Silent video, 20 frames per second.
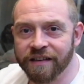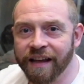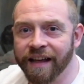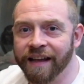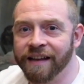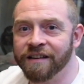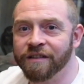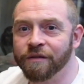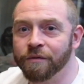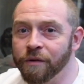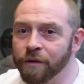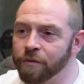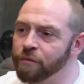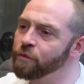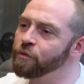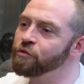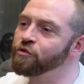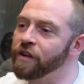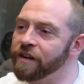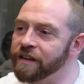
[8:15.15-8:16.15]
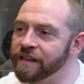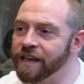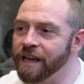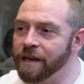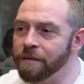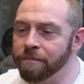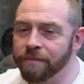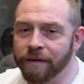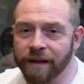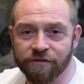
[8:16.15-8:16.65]
and we'll try to
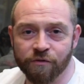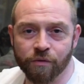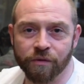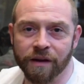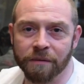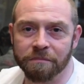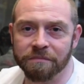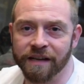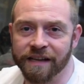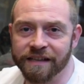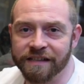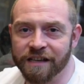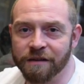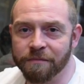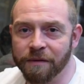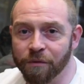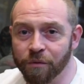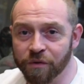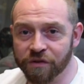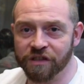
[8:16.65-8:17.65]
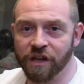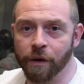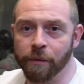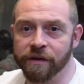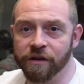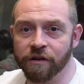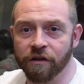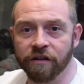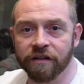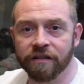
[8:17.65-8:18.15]
keep everyone updated about what's
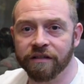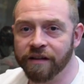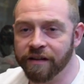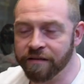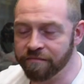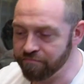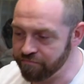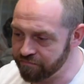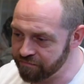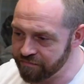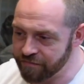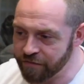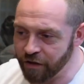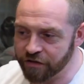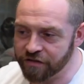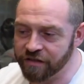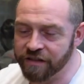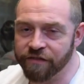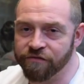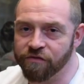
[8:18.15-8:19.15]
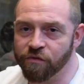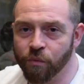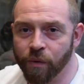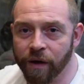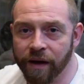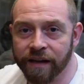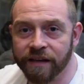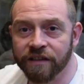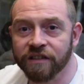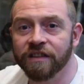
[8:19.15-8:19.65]
going on in lots of different
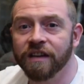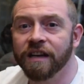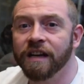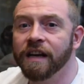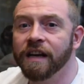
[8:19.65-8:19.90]
ways.